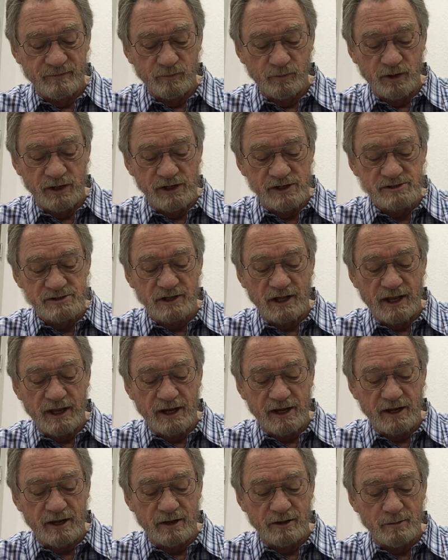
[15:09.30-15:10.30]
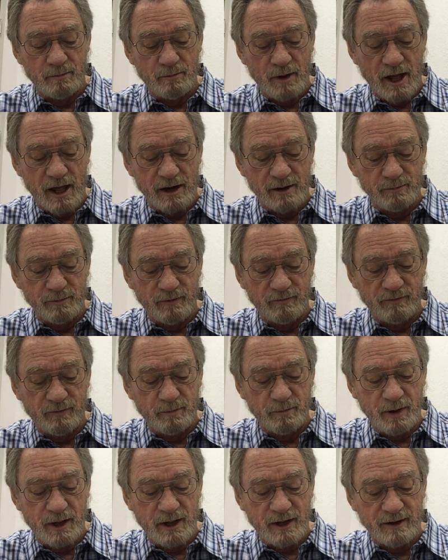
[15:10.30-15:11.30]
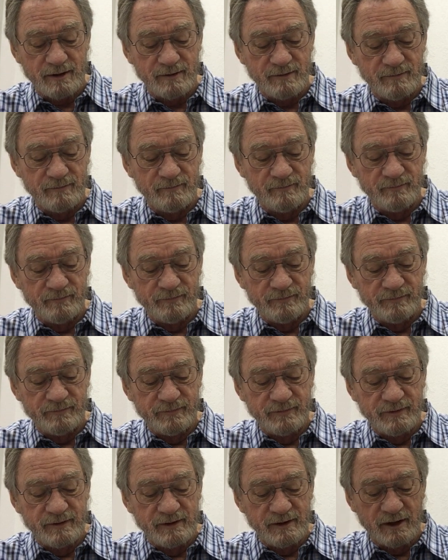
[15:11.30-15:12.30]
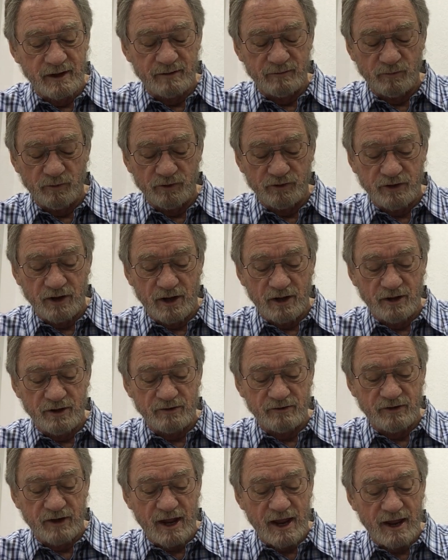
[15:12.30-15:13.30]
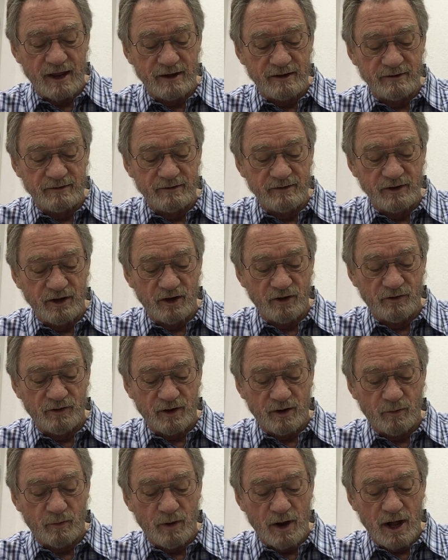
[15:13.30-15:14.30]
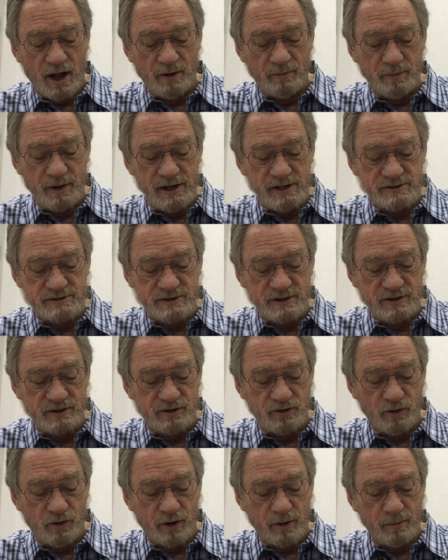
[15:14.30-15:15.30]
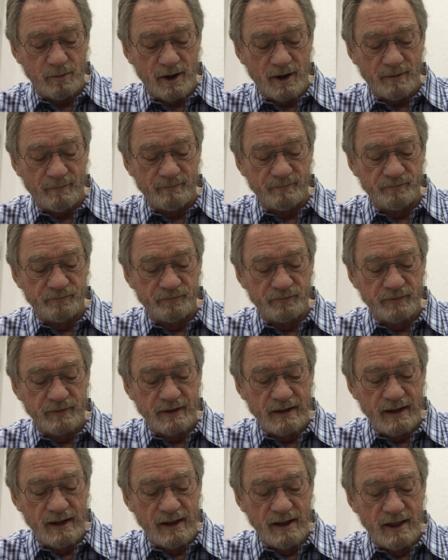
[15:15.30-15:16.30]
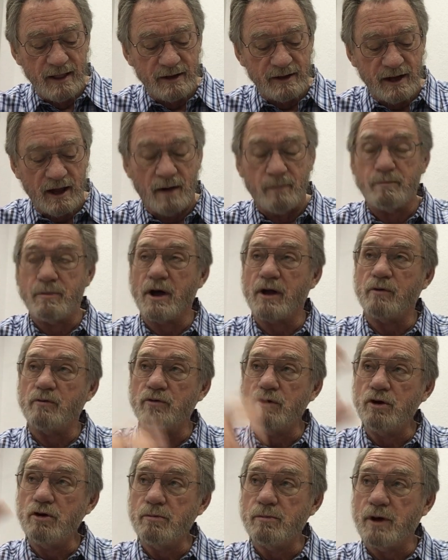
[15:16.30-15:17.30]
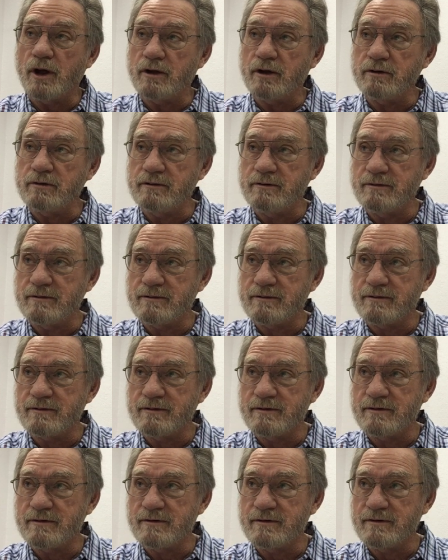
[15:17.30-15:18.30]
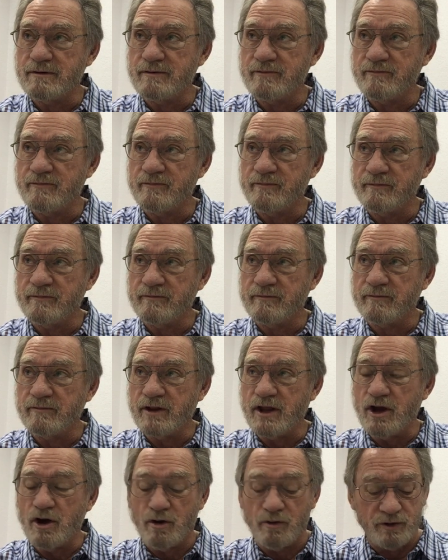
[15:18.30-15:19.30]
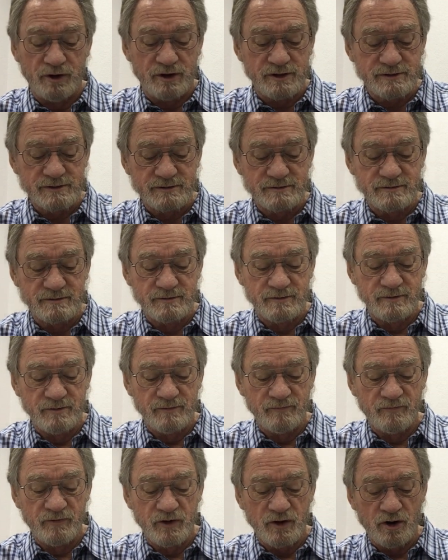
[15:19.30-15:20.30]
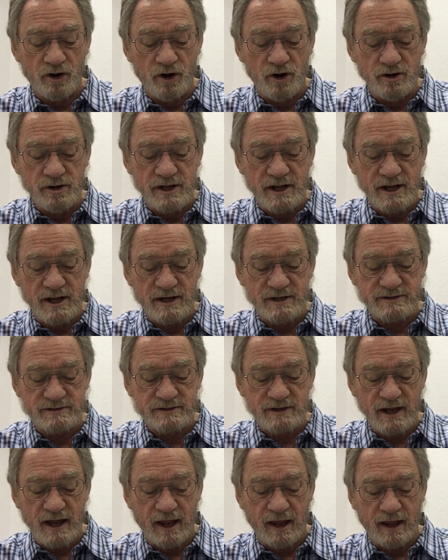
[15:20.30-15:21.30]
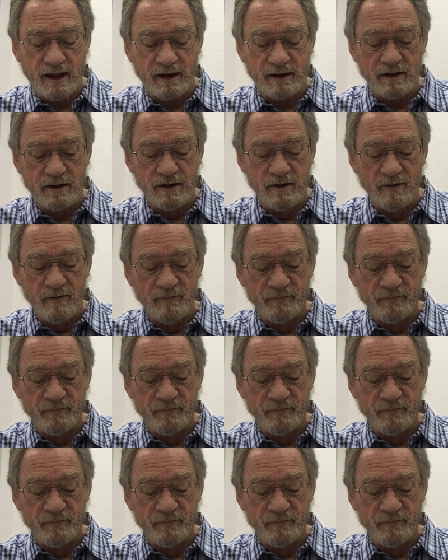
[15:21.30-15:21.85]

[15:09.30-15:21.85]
when he's laying in the bottom of the pit? And will tell his dad, you know, that a wild beast tore him up. Now, but Reuben, the oldest, heard this and